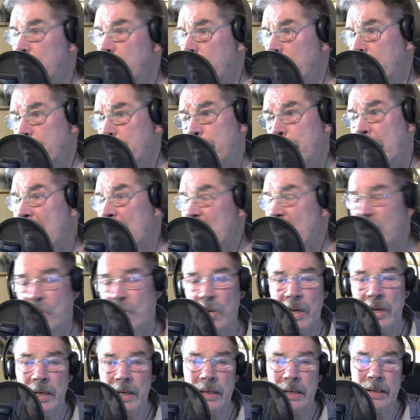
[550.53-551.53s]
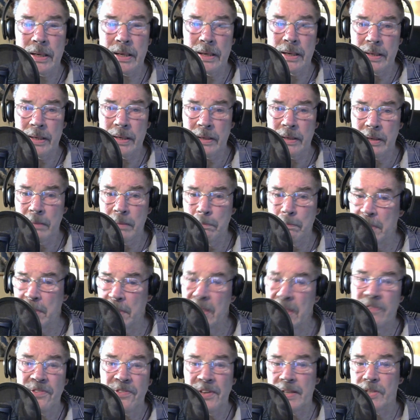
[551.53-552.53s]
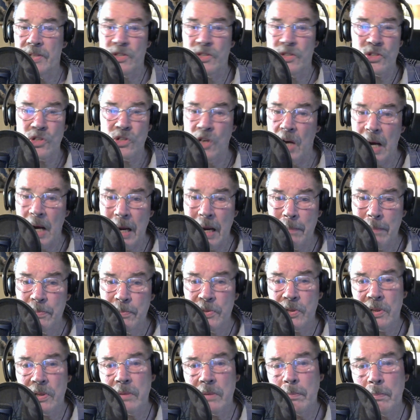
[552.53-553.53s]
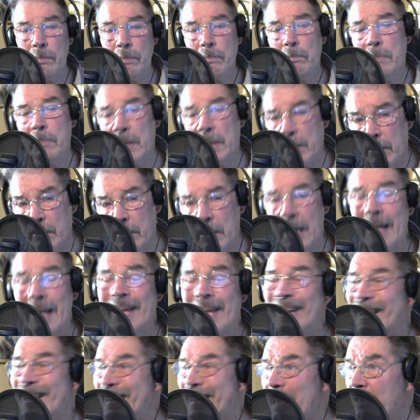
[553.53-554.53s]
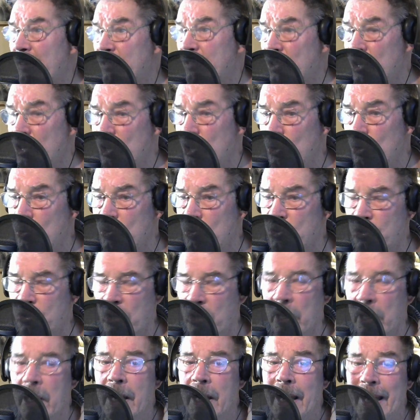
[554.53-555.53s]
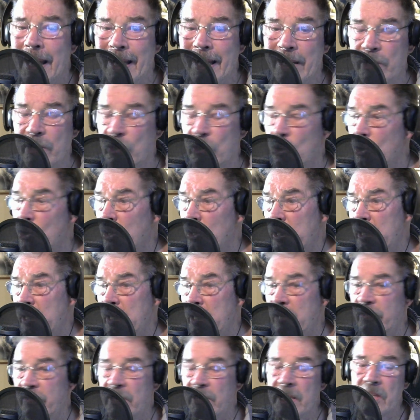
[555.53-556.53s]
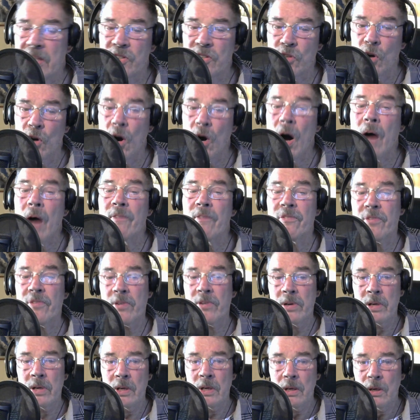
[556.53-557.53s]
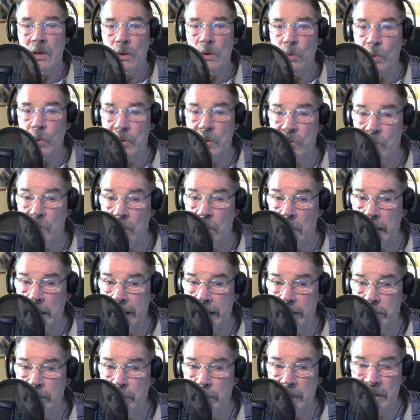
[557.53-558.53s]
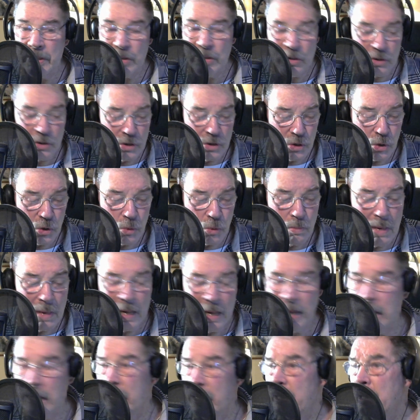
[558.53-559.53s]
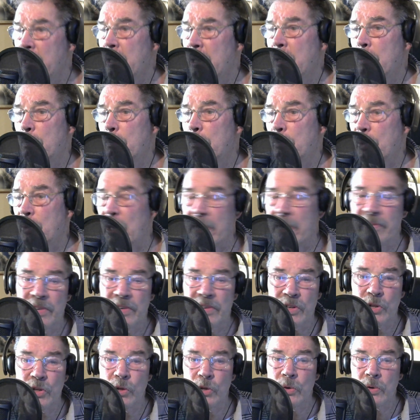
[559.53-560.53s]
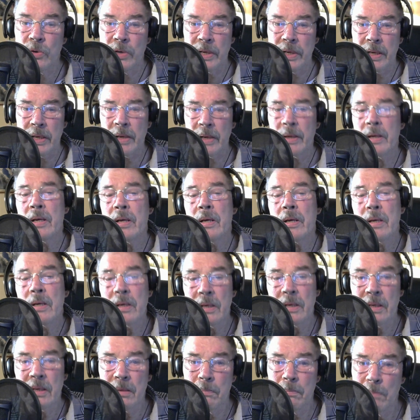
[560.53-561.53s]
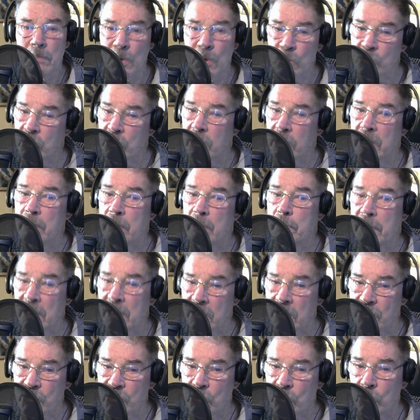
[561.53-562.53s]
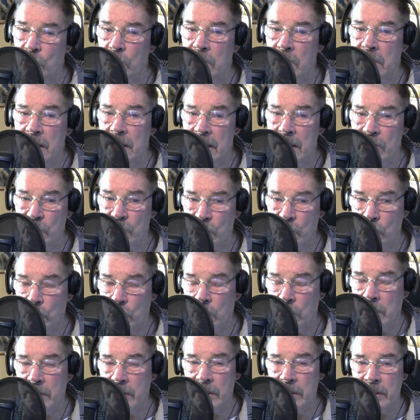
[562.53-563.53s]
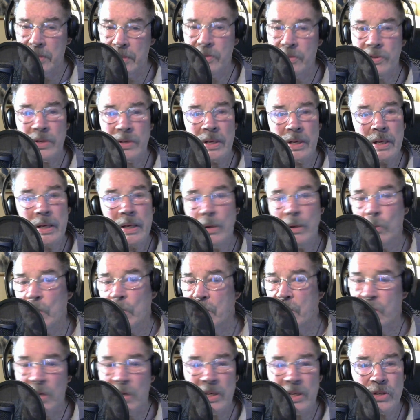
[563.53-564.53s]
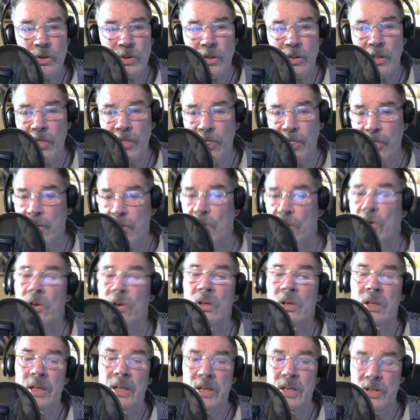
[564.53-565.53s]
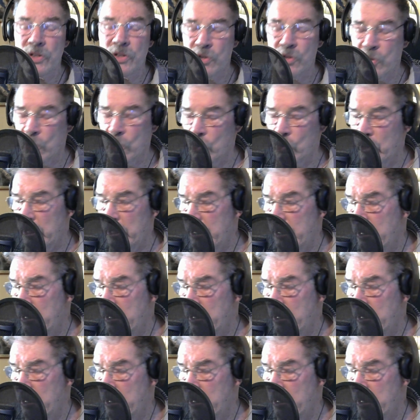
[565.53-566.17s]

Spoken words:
paycheck and benefits jobs, but I had afternoons and early evenings off, which allowed me to do my private tutoring, mostly middle school and high school kids, which I thoroughly enjoyed,